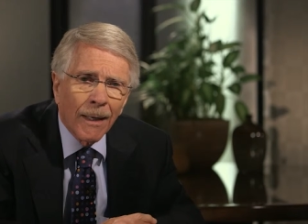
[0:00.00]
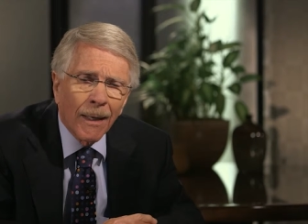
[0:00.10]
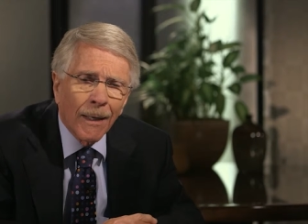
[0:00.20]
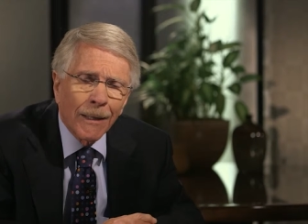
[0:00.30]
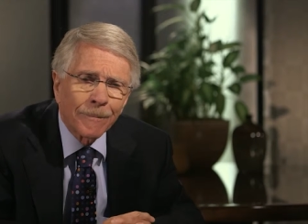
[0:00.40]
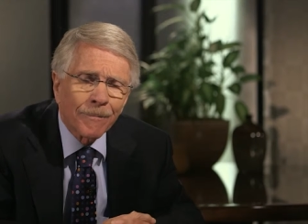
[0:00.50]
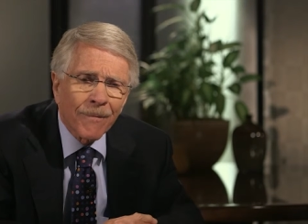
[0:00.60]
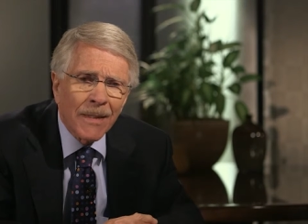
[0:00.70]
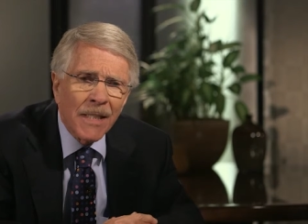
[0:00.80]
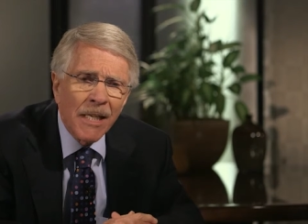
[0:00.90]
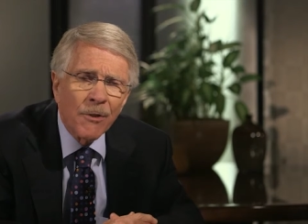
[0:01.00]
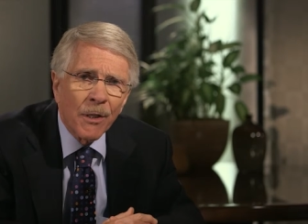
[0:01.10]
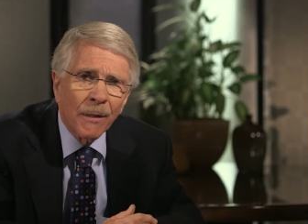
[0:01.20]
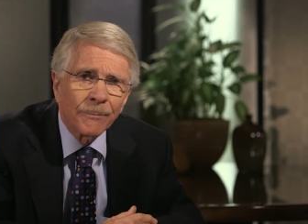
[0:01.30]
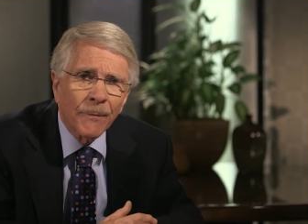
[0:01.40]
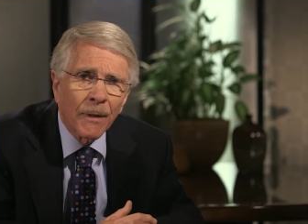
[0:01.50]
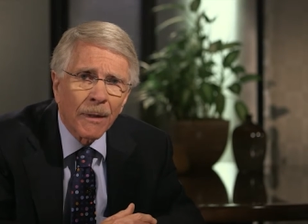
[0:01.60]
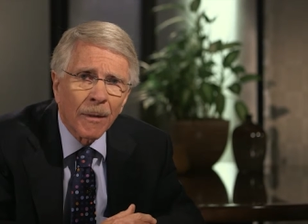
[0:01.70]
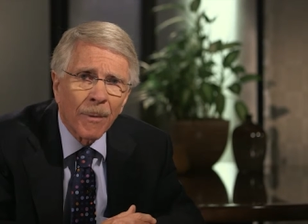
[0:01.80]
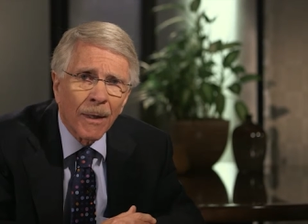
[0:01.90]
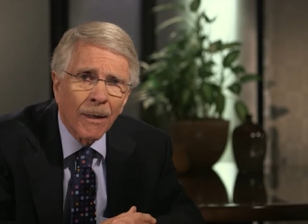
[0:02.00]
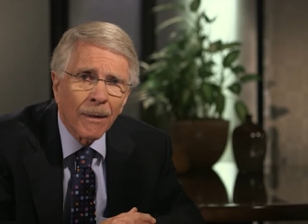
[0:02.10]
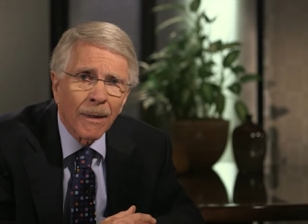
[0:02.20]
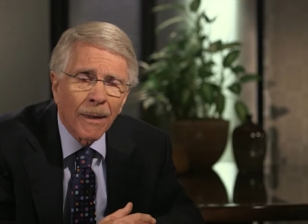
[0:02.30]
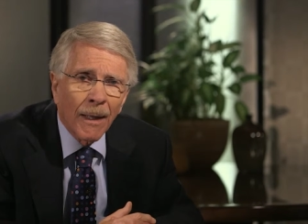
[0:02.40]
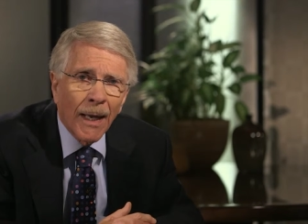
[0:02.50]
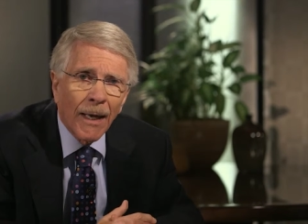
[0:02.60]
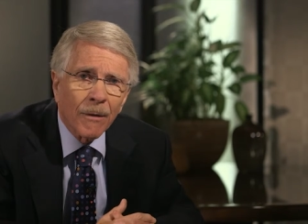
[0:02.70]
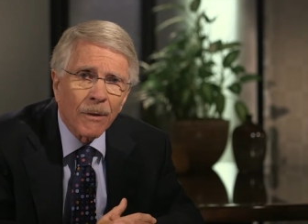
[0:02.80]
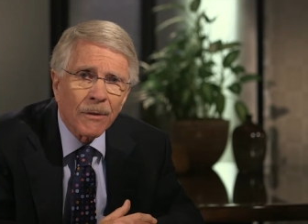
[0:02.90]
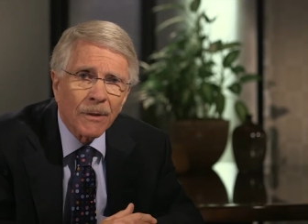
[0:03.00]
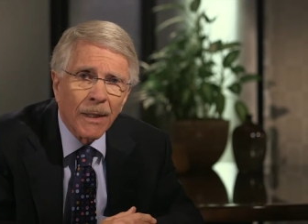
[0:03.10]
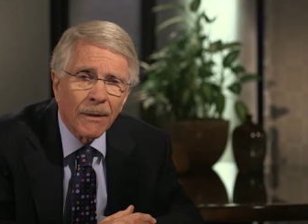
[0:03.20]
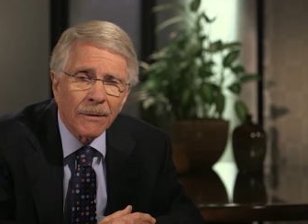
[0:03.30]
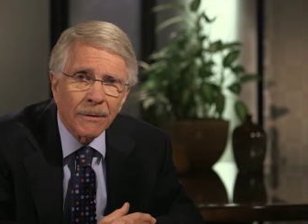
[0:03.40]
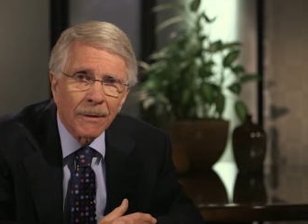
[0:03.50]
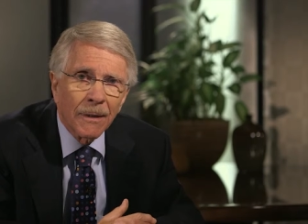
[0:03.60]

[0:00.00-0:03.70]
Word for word: um, teaching about how to assess